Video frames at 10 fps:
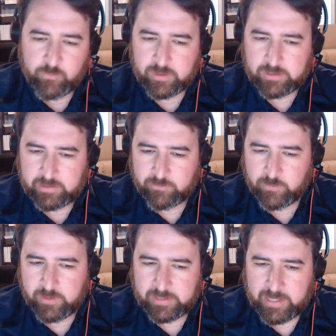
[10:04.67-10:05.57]
really,
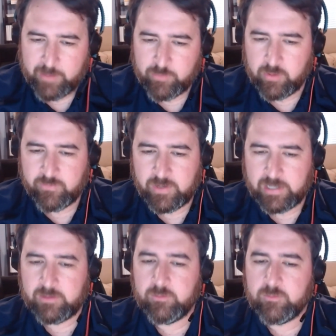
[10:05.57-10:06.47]
really high
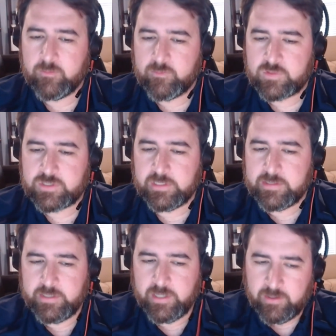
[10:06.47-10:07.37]
profile
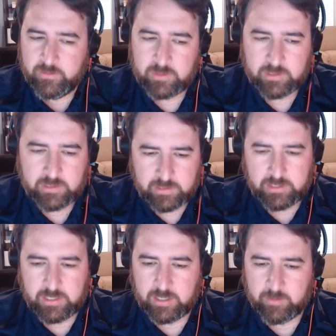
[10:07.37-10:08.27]
CTO
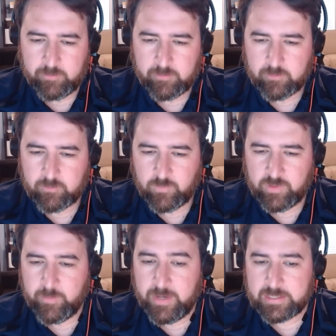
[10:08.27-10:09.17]

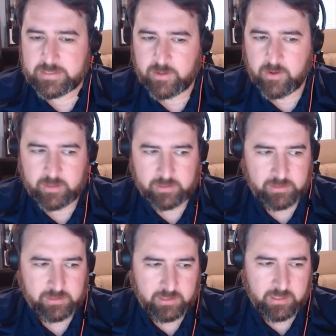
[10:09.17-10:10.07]
when the bank
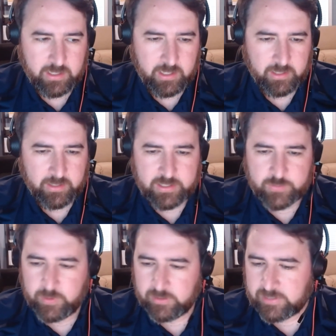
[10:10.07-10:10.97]
started, and he's
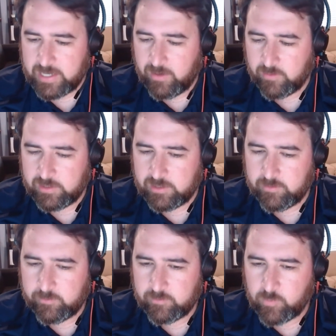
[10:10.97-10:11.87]
built out
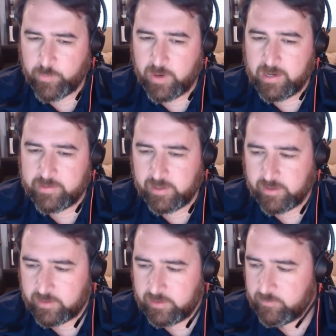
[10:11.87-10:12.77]

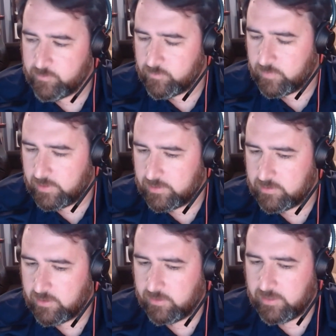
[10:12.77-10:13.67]
proprietary
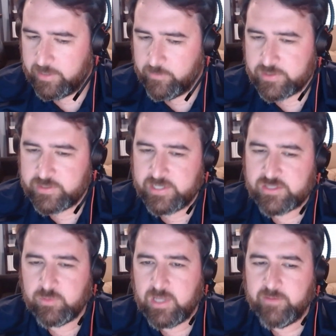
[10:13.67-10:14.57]
online
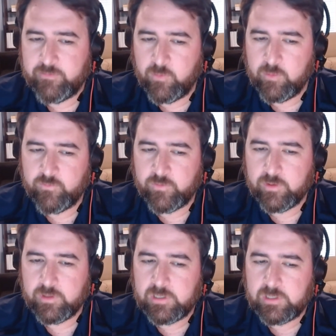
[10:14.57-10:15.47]
origination platform
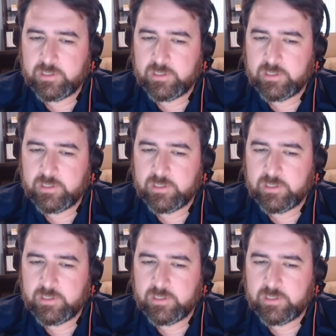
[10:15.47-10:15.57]
for